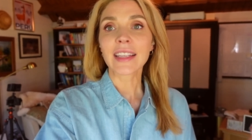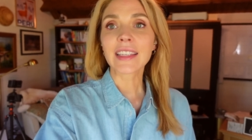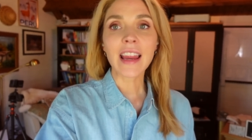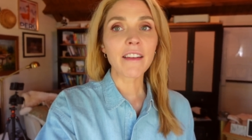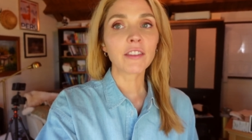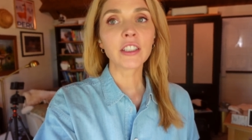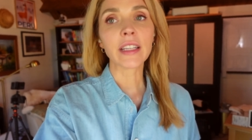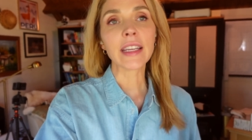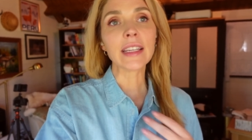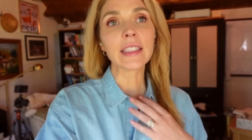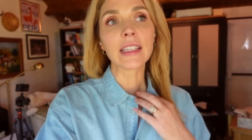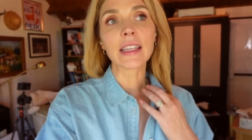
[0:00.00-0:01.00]
It's never
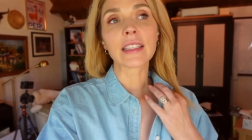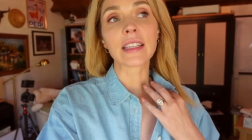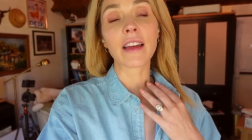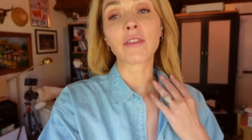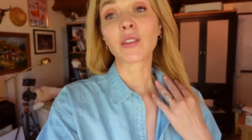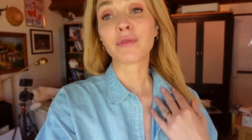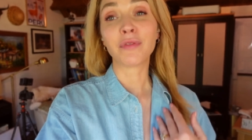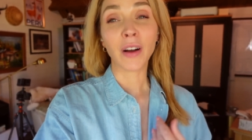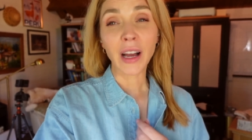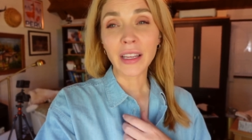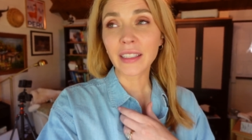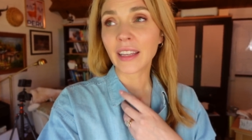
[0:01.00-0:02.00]
easy. It's never
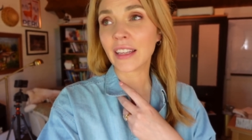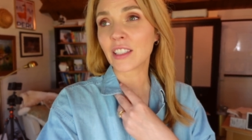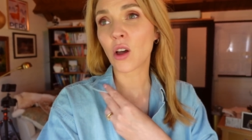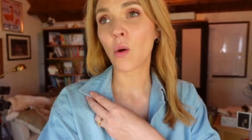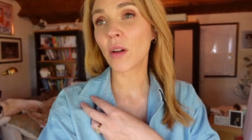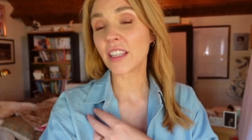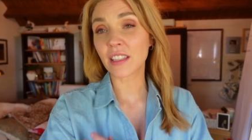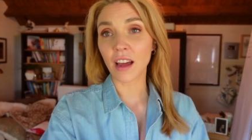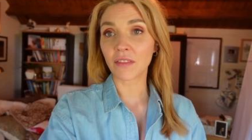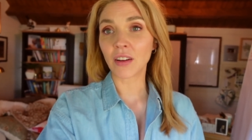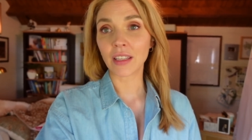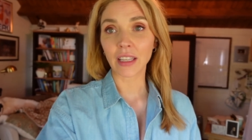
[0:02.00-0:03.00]
fun. It's always
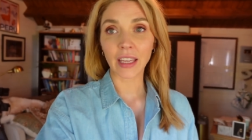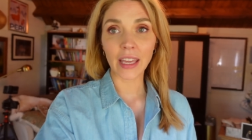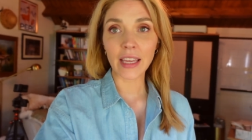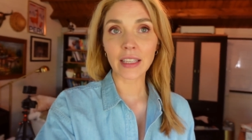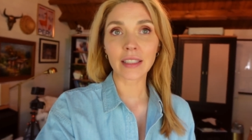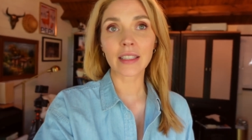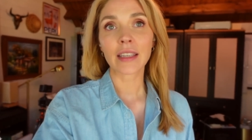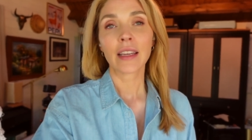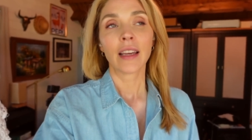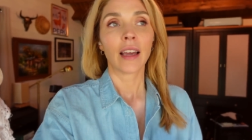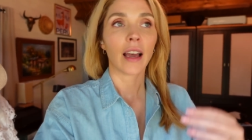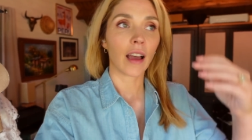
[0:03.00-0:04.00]
tough on the kids.
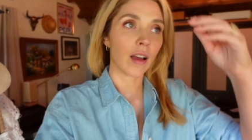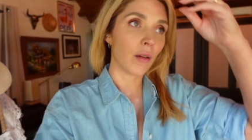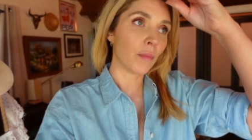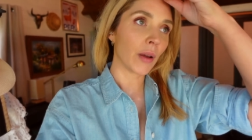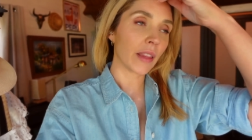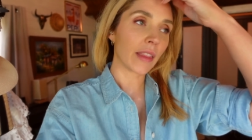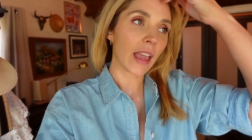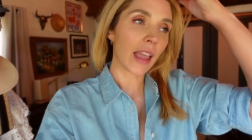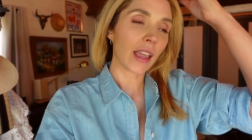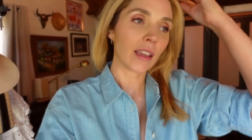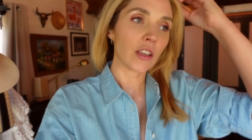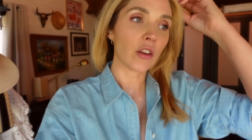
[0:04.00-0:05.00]
Uh, but
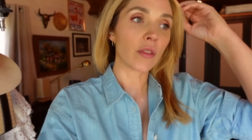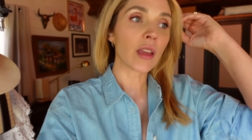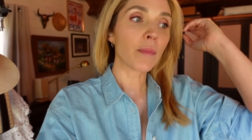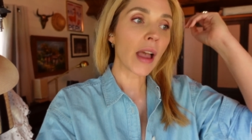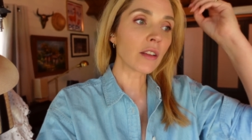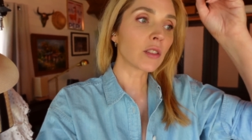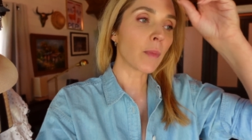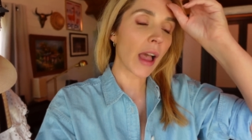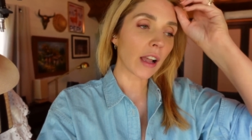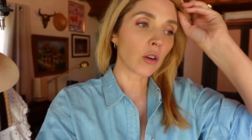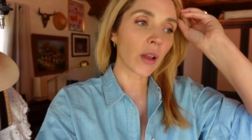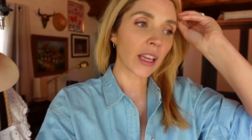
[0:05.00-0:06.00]
they, you know, they bounce
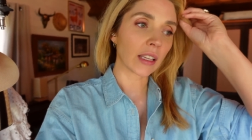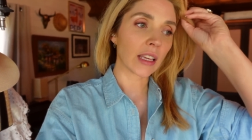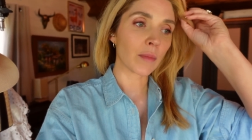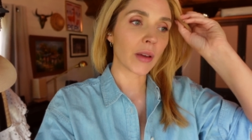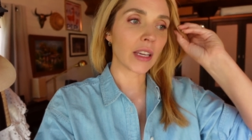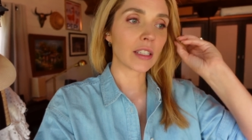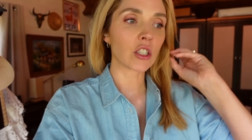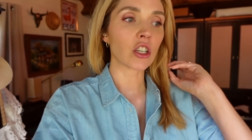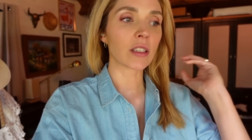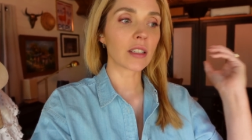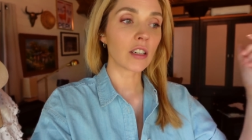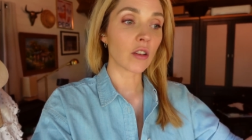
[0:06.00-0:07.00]
back quickly. But it's
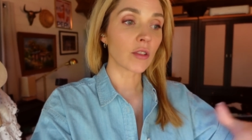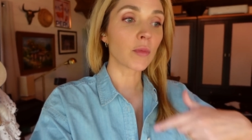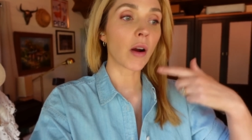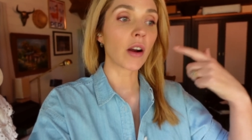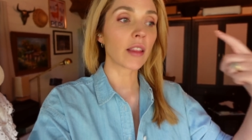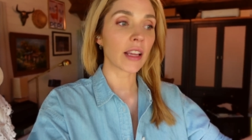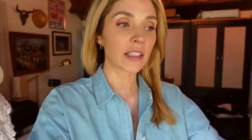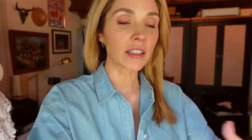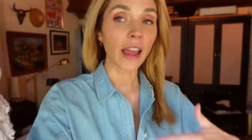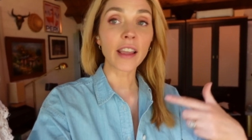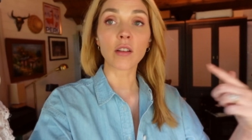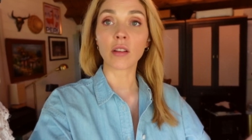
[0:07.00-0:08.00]
just, you know, it's part of that
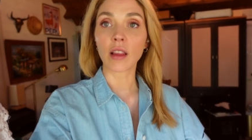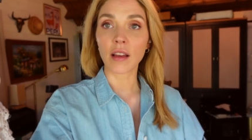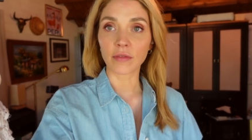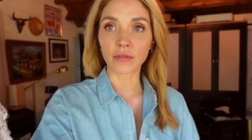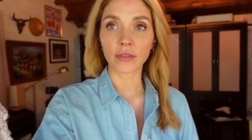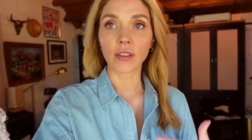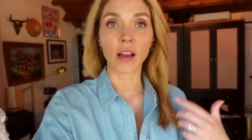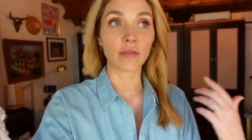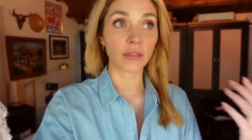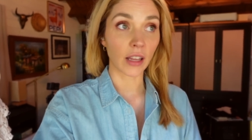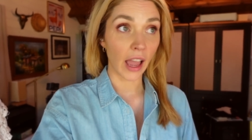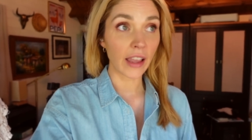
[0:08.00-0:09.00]
cycle of of
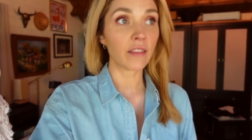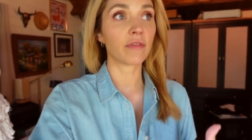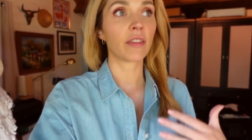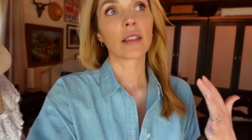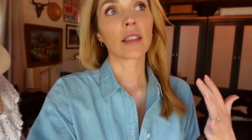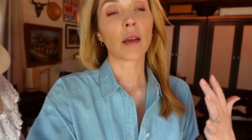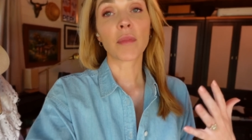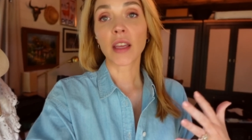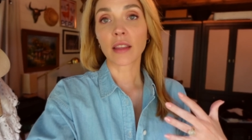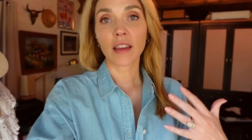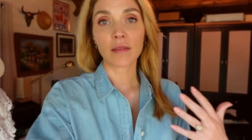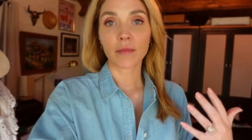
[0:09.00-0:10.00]
life. Something
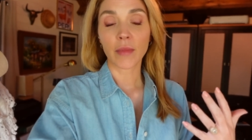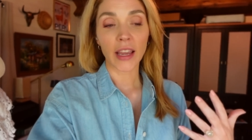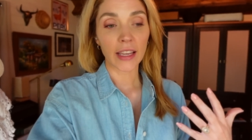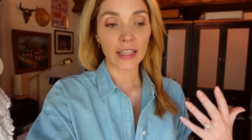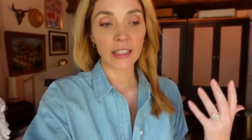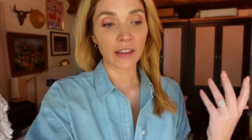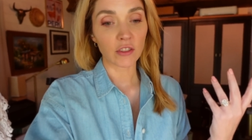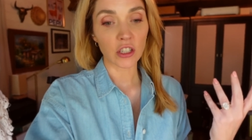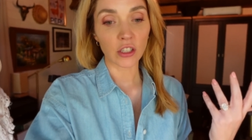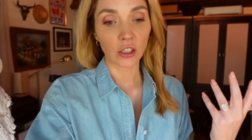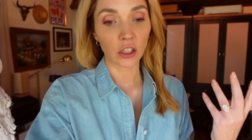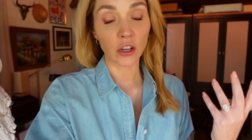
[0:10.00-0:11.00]
that my kids have
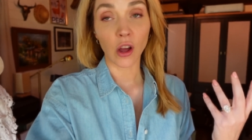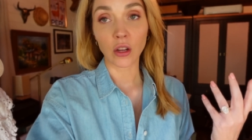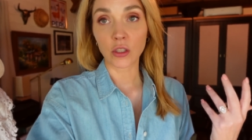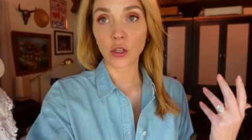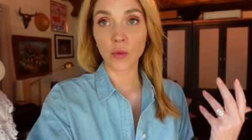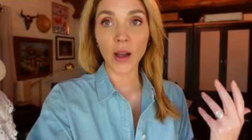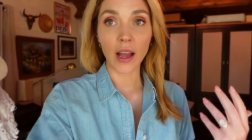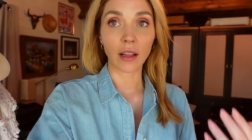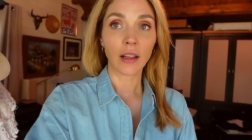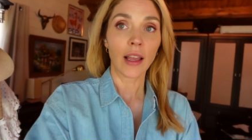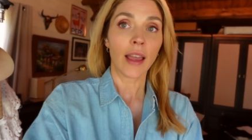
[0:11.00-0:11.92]
just learned all too well.